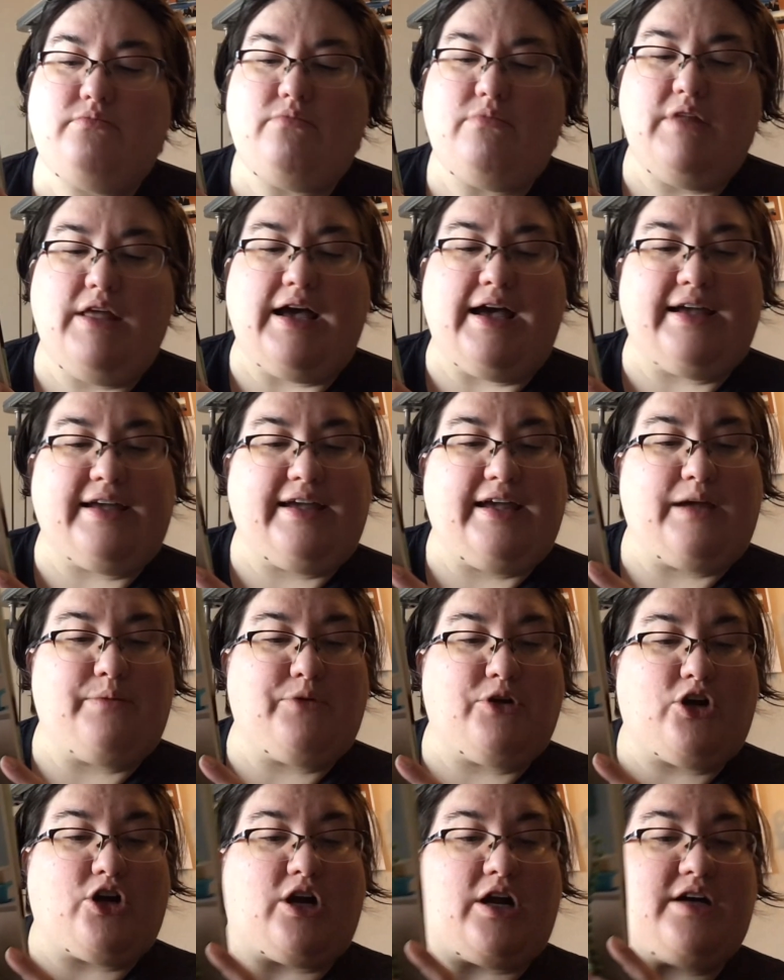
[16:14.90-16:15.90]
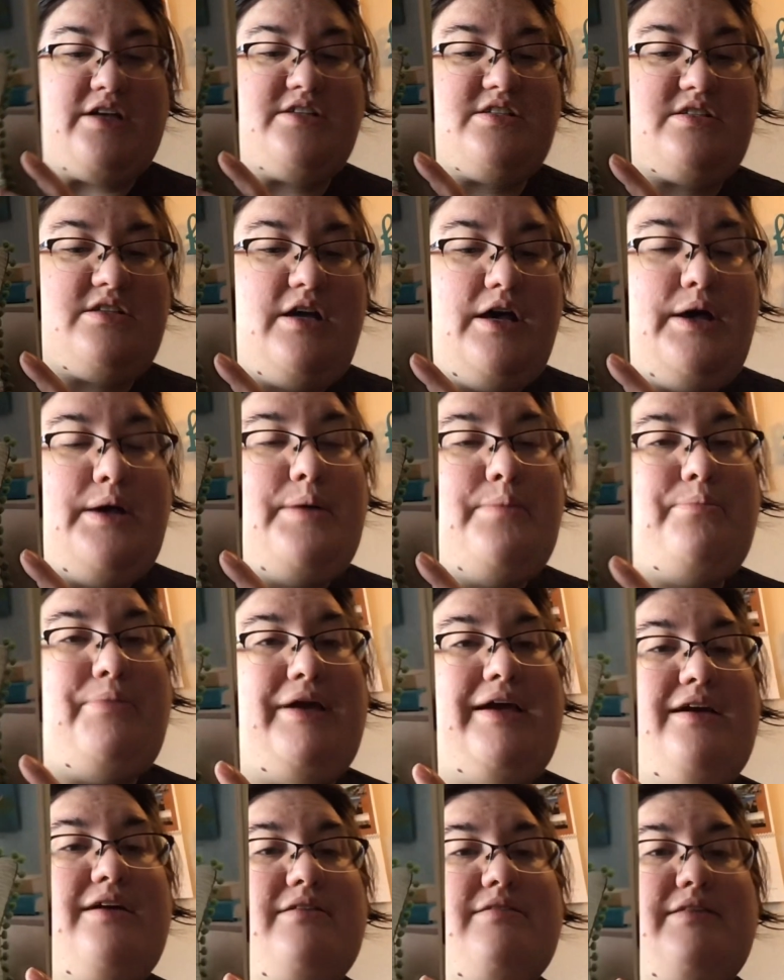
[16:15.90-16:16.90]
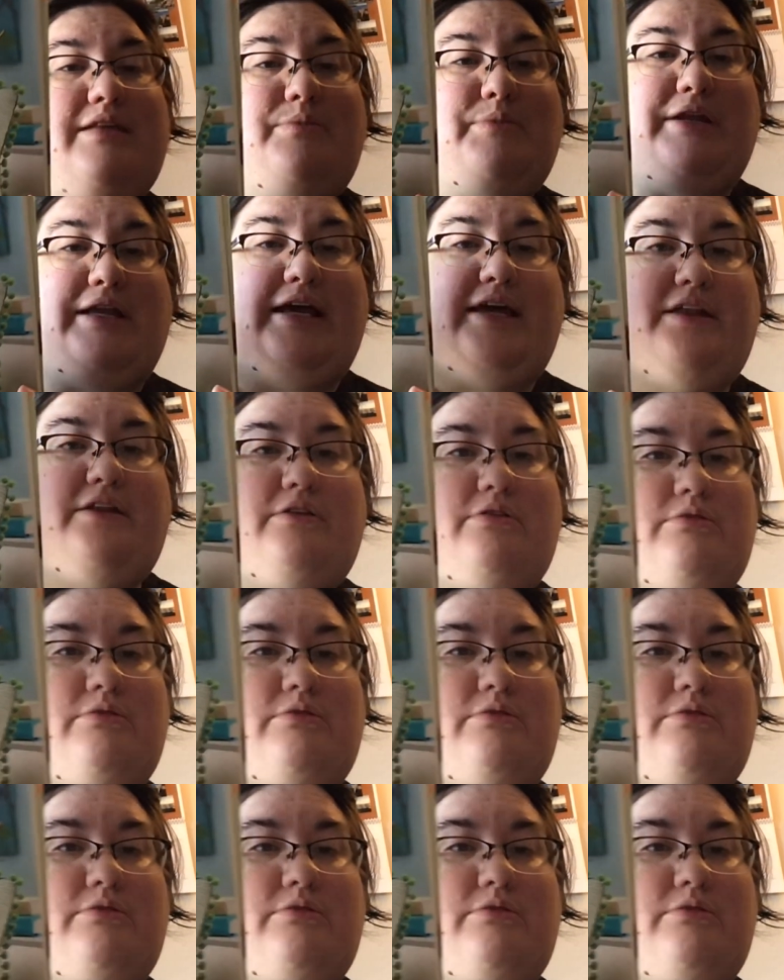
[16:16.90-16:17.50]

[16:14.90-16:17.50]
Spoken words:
I came across Pink Lemonade.